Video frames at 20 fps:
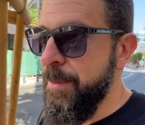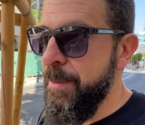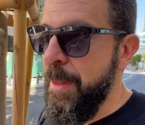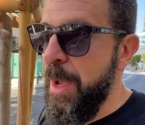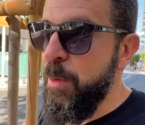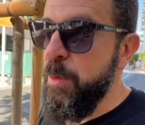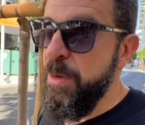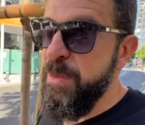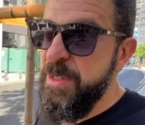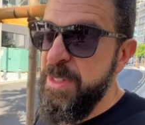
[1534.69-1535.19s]

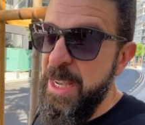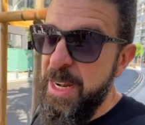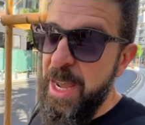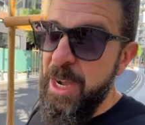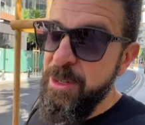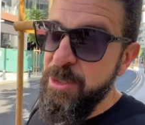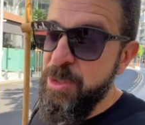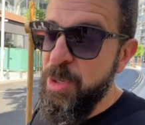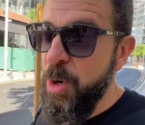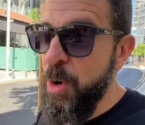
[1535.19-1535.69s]
I would have said
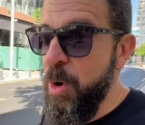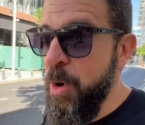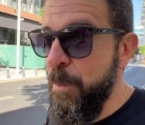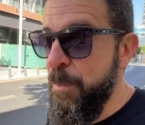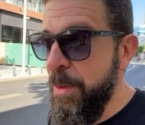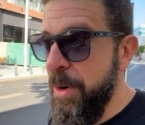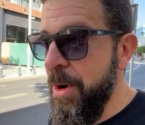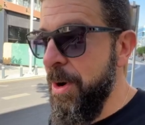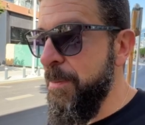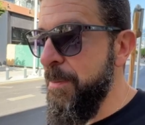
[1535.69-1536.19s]

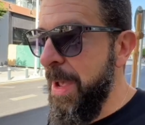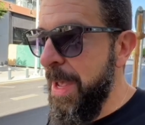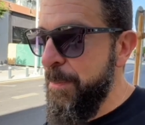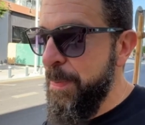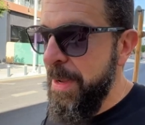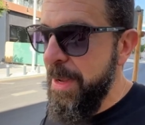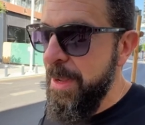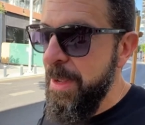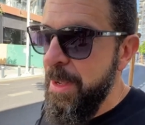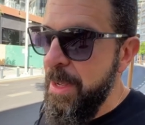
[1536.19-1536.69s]
October,
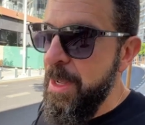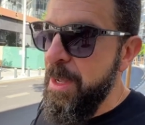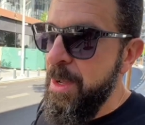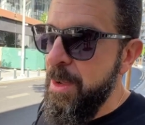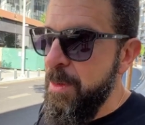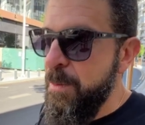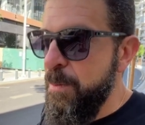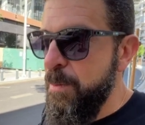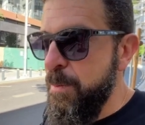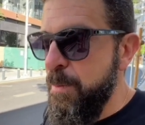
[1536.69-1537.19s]
maybe
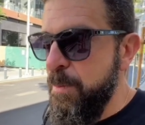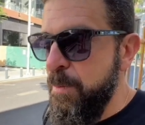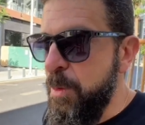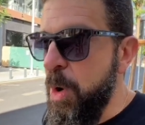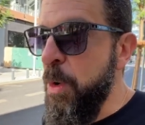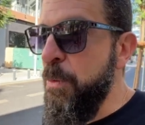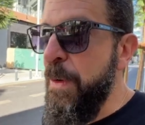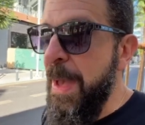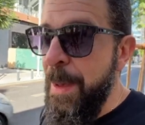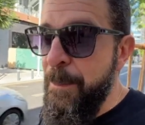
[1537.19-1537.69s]

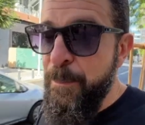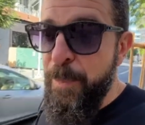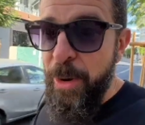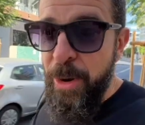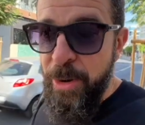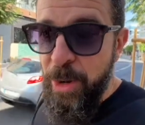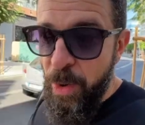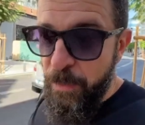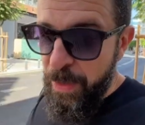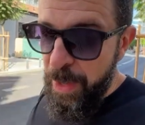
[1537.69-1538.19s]

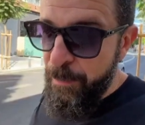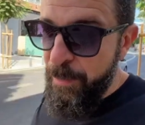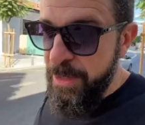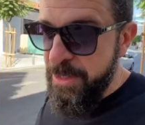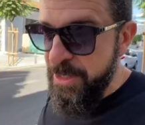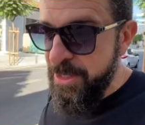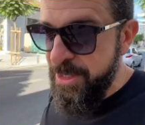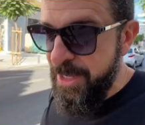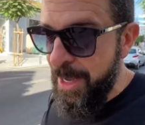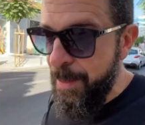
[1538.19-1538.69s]
November,
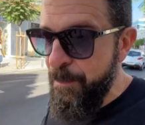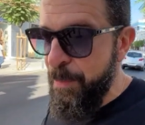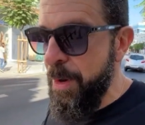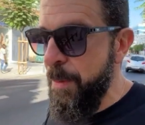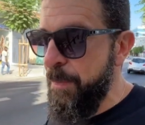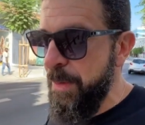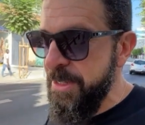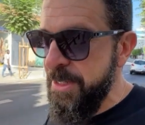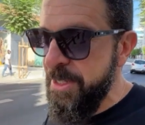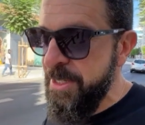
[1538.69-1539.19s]
December,
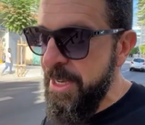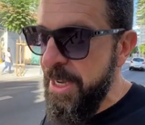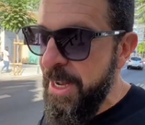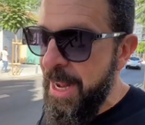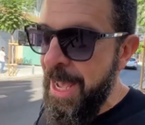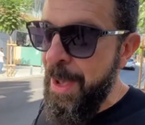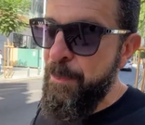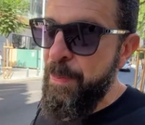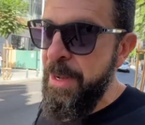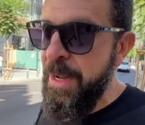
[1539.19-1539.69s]
but to see it
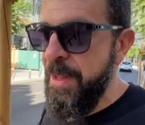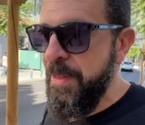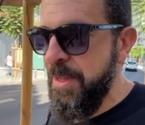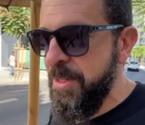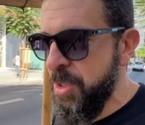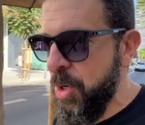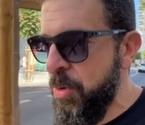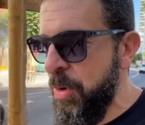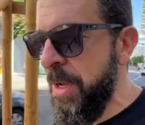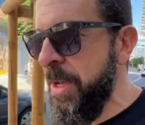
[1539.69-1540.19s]
happening
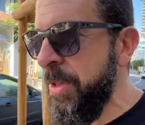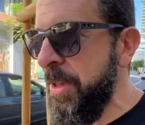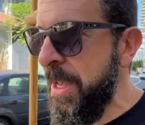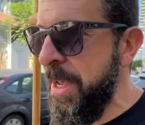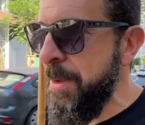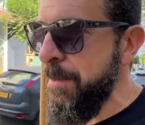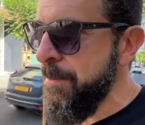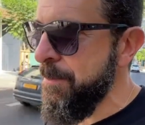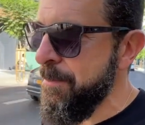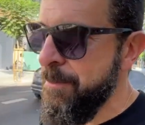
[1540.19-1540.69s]
this quickly,